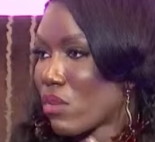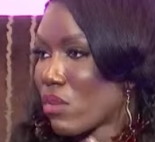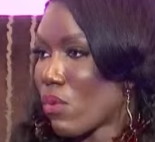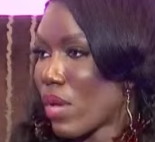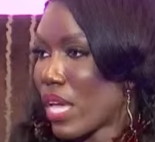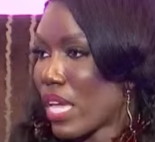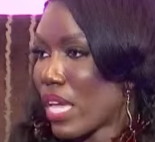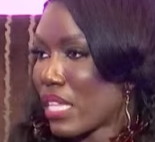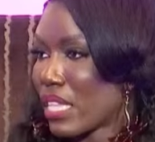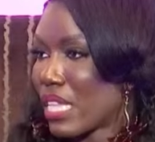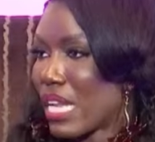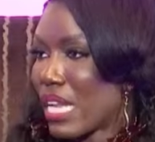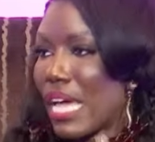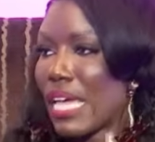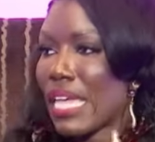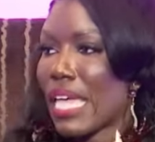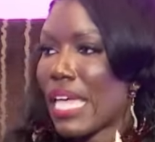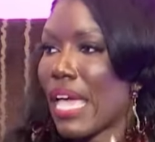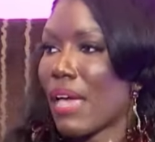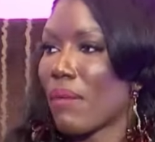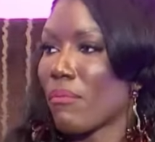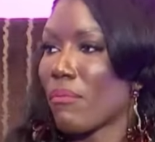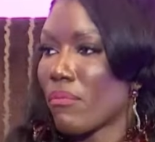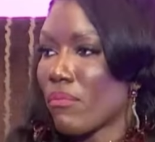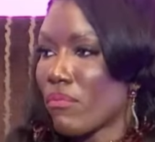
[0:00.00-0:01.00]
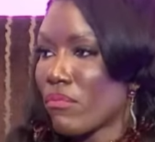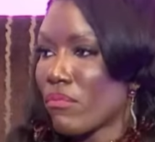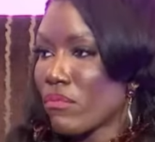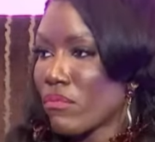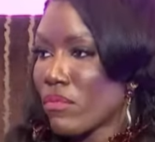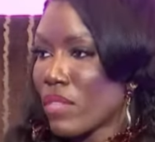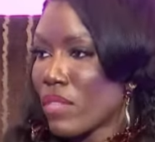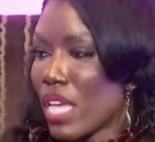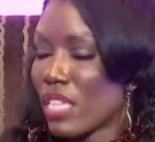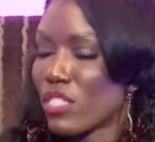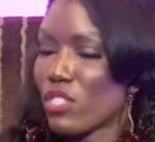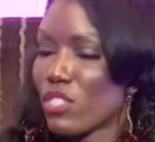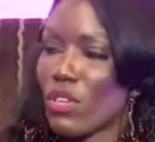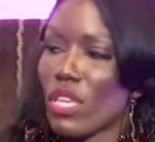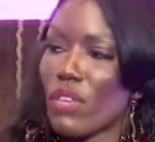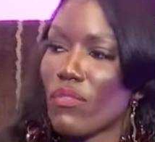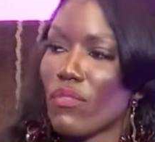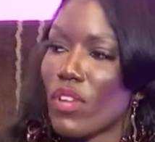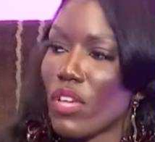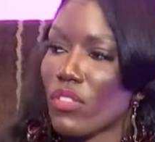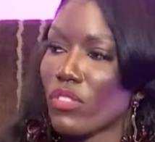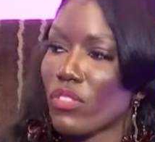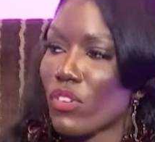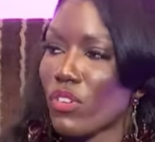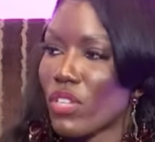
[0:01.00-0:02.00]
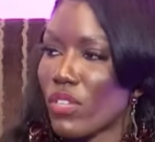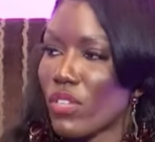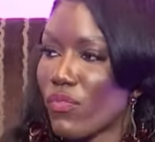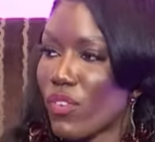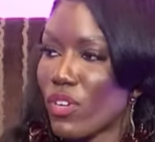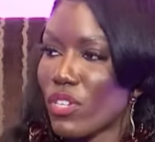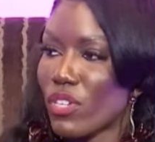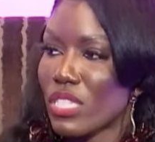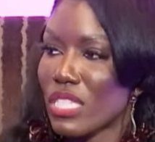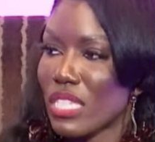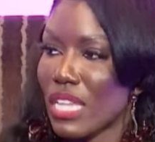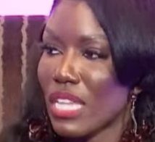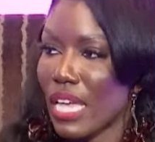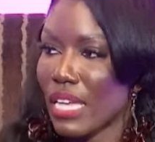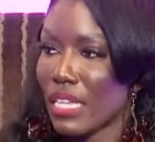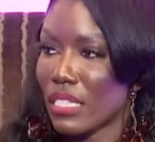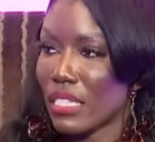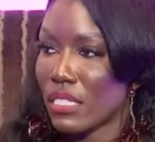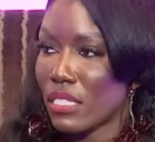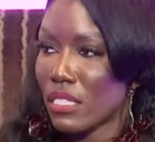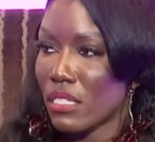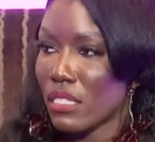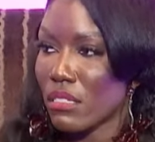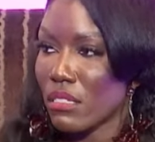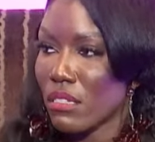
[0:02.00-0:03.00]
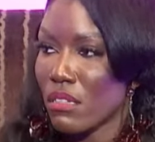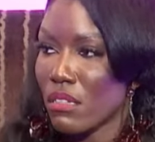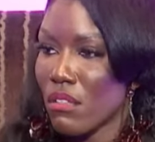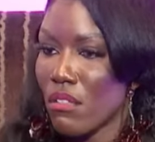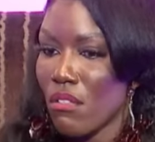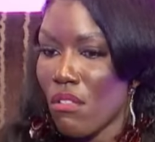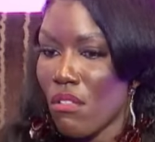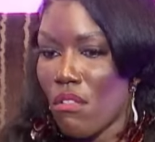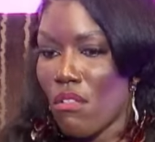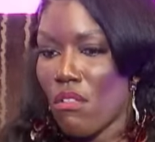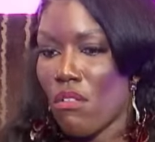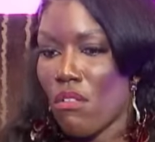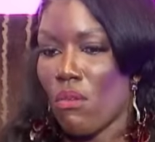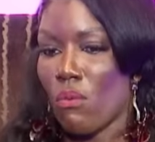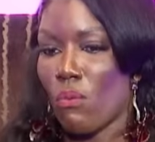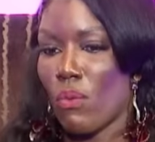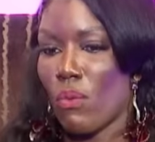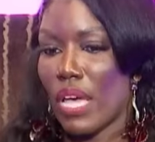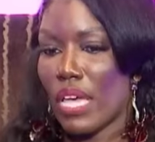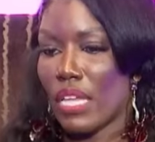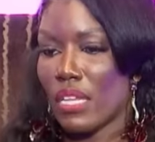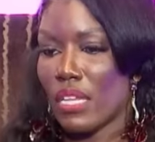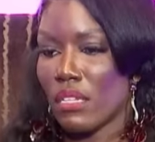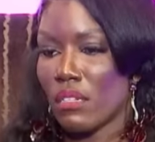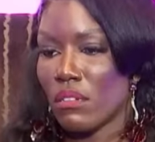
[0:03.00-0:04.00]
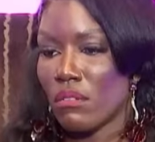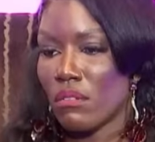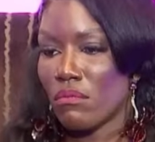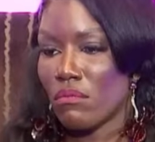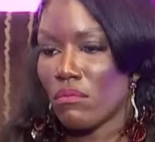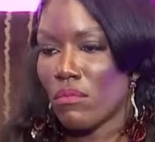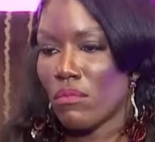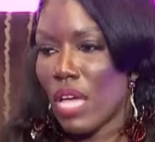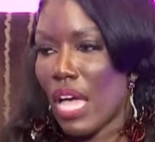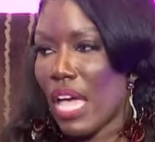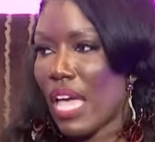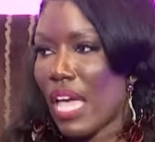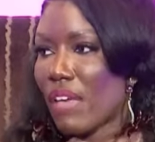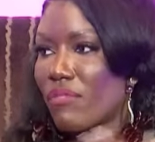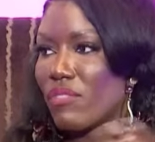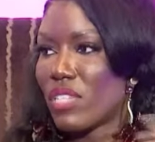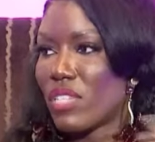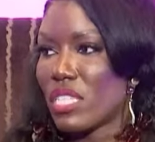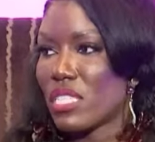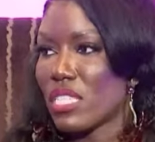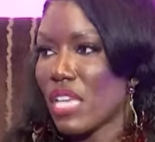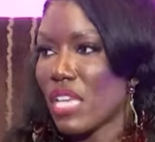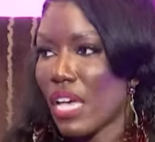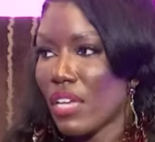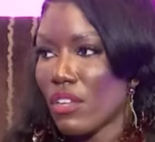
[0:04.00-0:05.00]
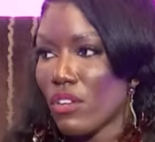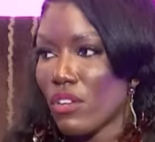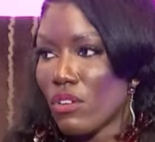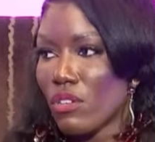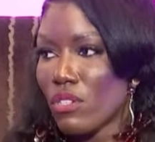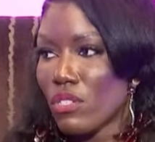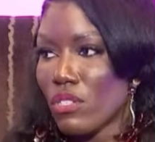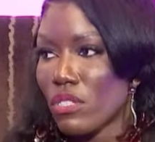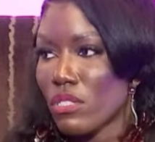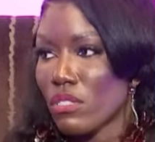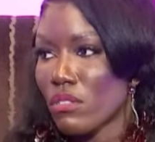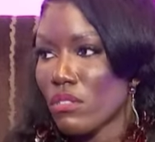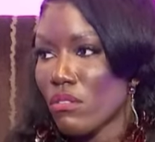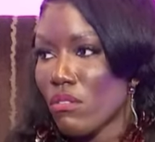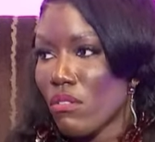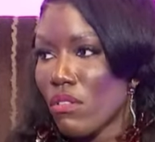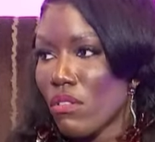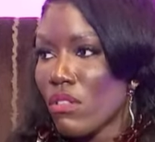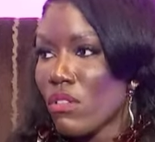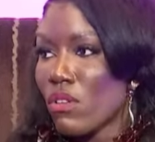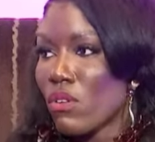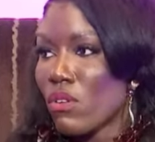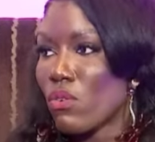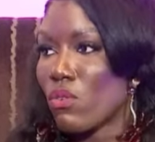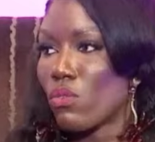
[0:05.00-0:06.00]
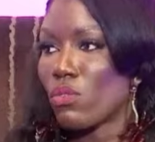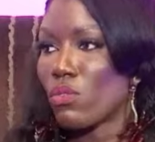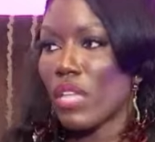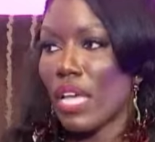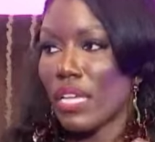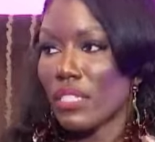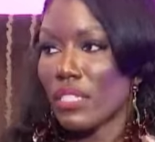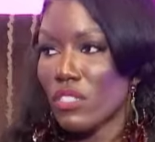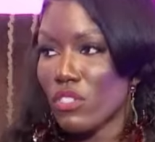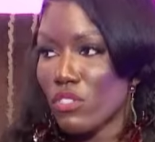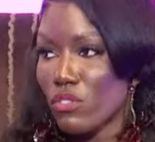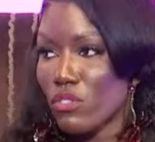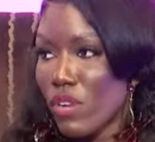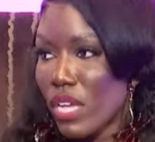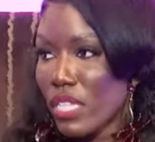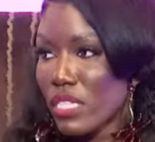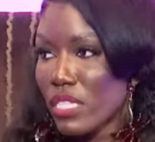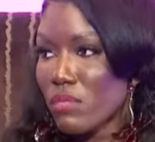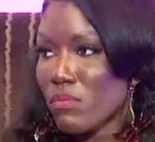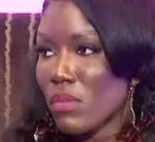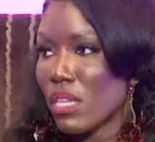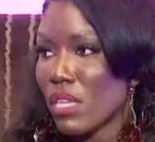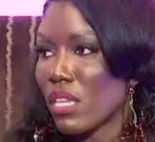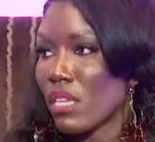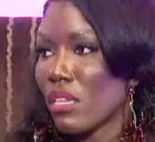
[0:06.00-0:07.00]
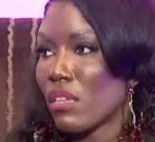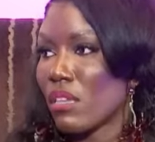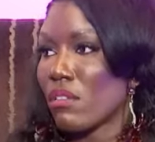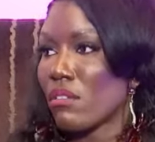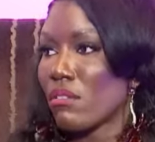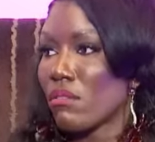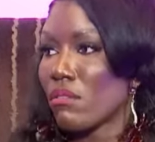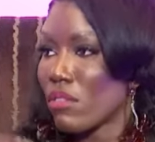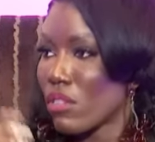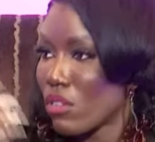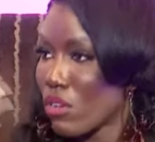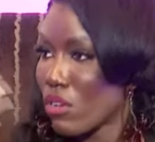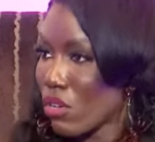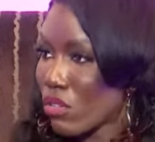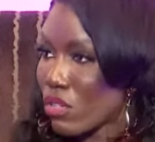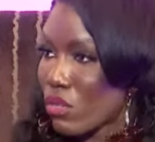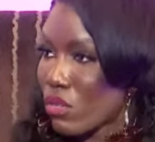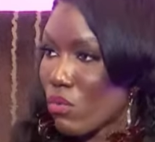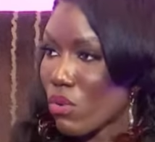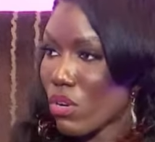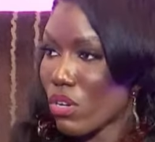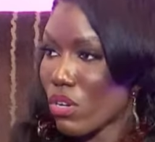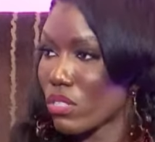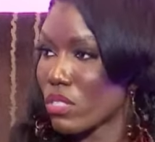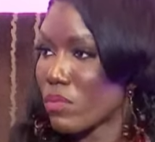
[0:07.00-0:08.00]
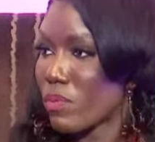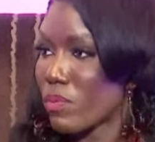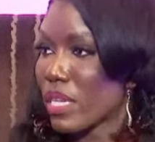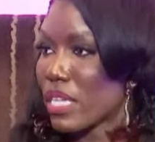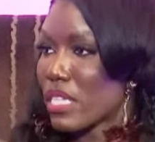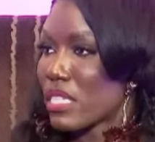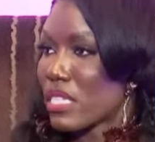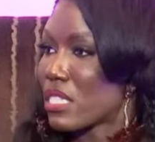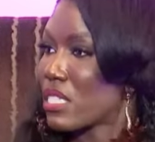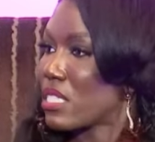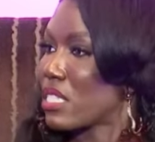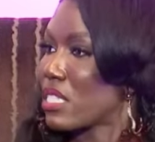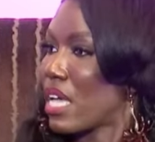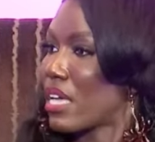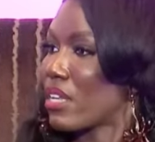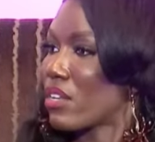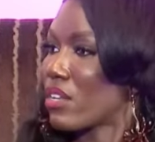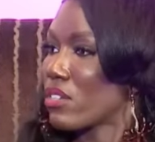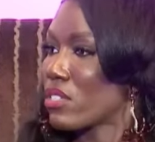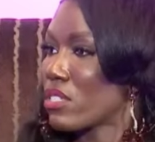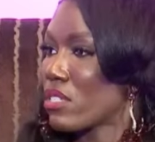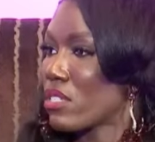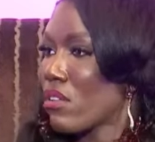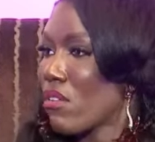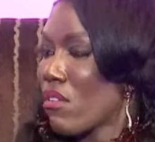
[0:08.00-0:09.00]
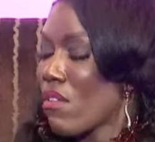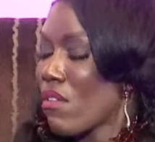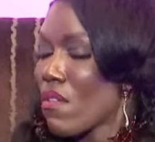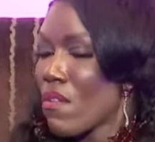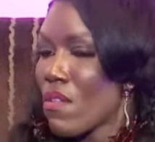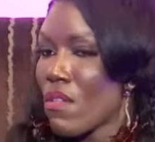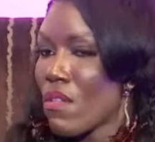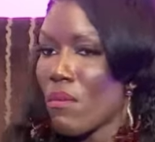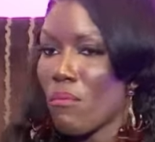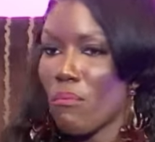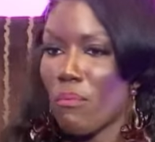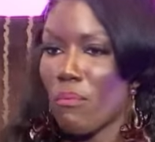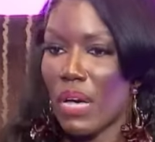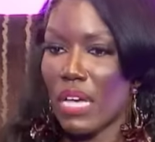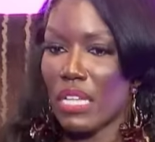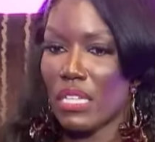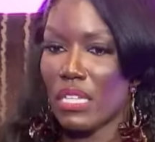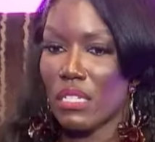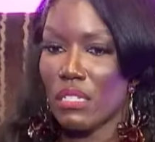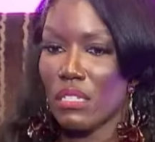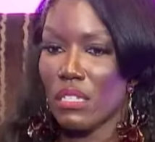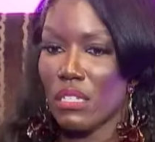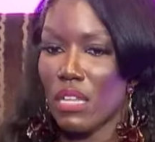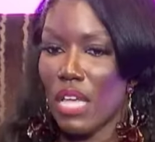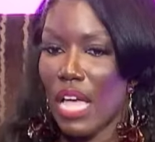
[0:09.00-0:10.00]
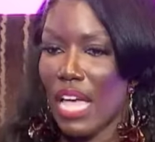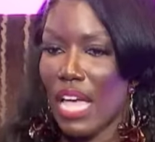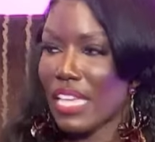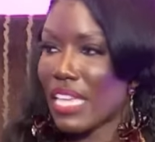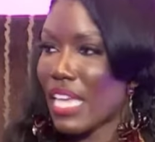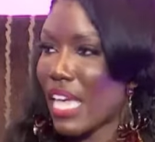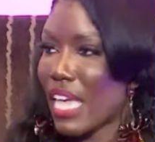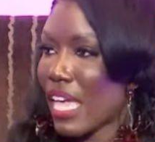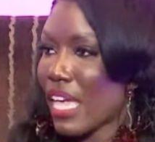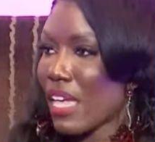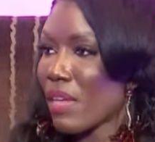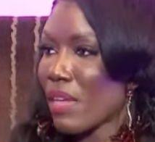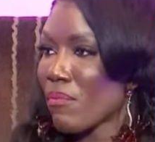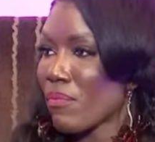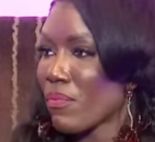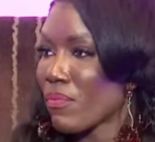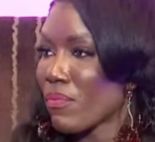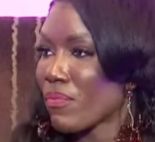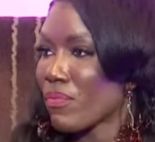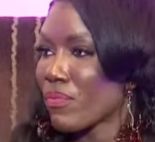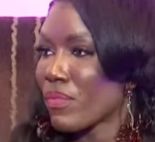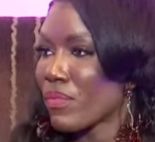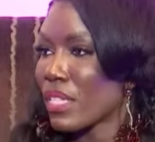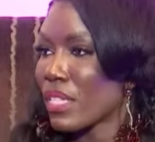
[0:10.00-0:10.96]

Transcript: the way that I am. And so even on 31st night, when I have designers who like to dress me, mm. you know, the world's biggest designers, but I came